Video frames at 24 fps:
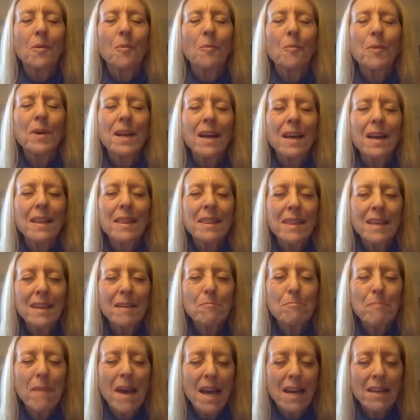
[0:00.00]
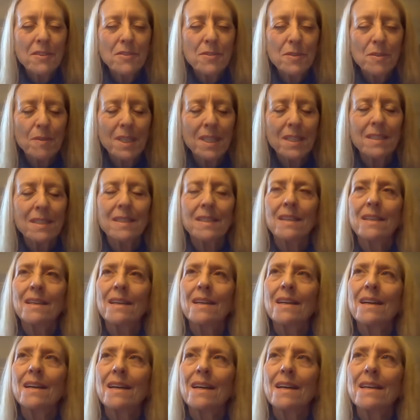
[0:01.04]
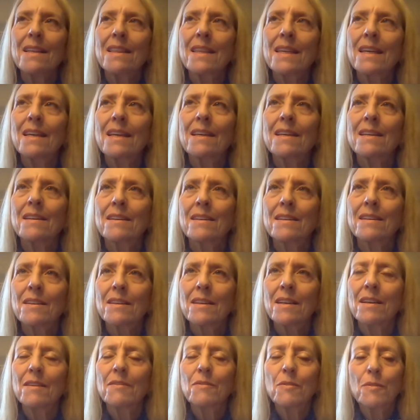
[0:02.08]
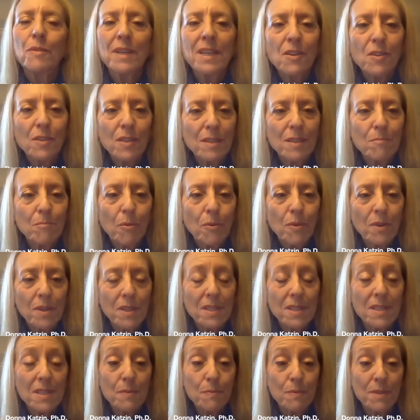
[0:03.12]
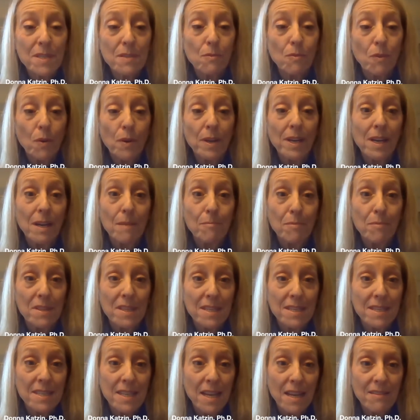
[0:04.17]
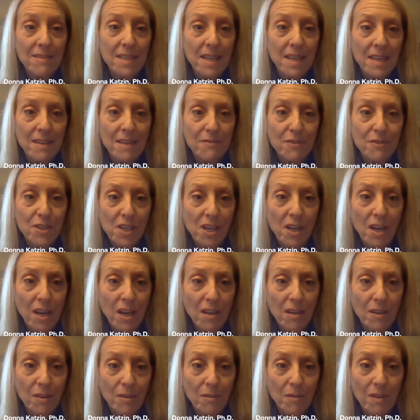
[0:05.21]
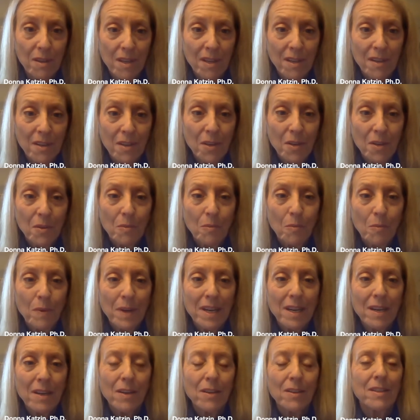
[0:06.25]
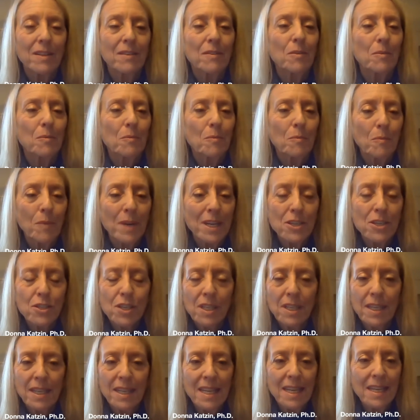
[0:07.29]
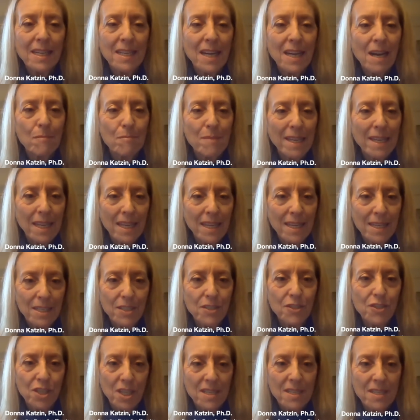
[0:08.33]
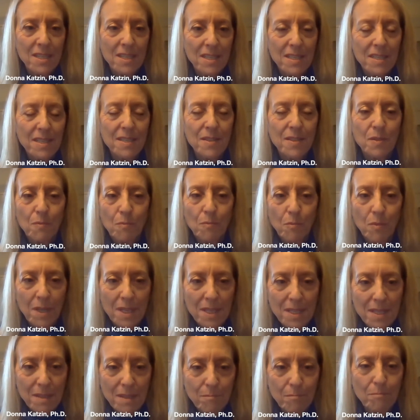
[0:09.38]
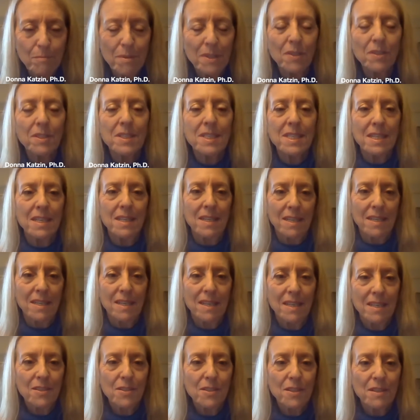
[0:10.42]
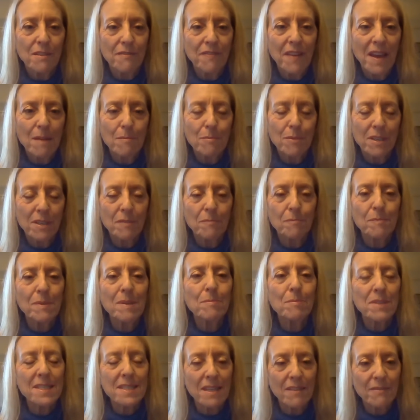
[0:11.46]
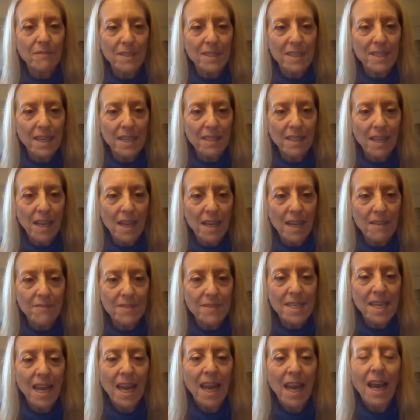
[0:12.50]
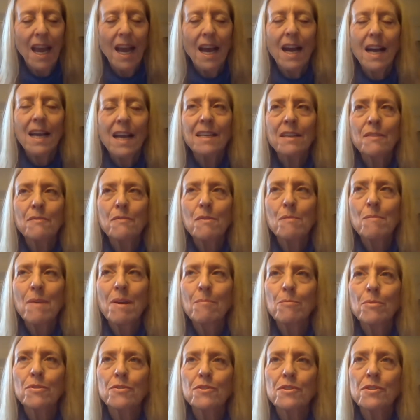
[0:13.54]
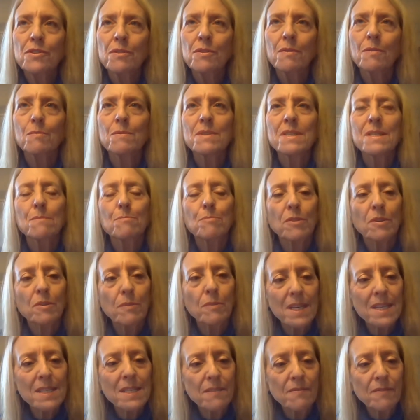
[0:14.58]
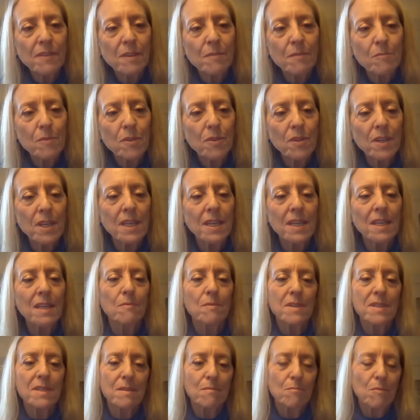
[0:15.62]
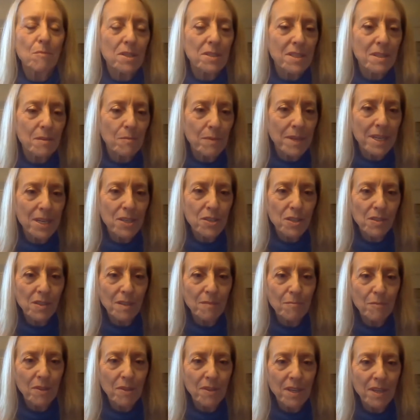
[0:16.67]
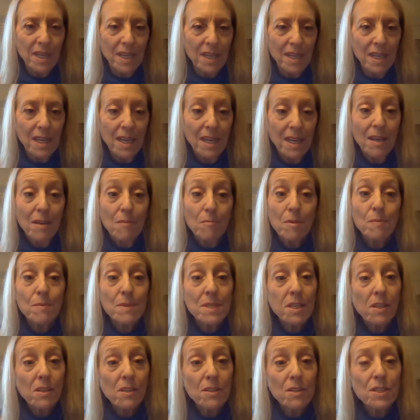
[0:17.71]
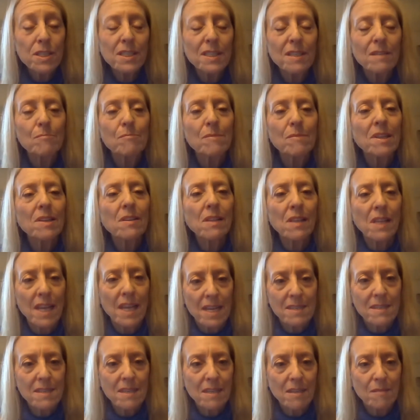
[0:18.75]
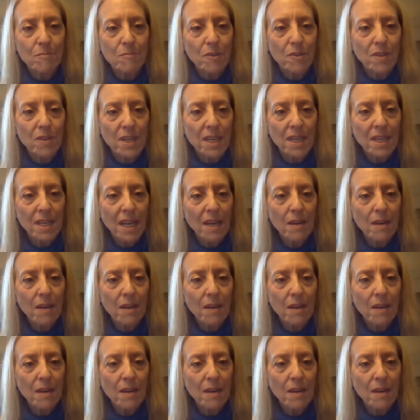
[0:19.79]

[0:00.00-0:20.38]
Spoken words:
When I think back to it, I think of critical importance was growing up on the south side of Chicago, where racial and economic injustice was built in to the fabric of people's everyday lives. I can remember too, it was a progressive community, it was a multiracial community, but it was largely a middle-class community.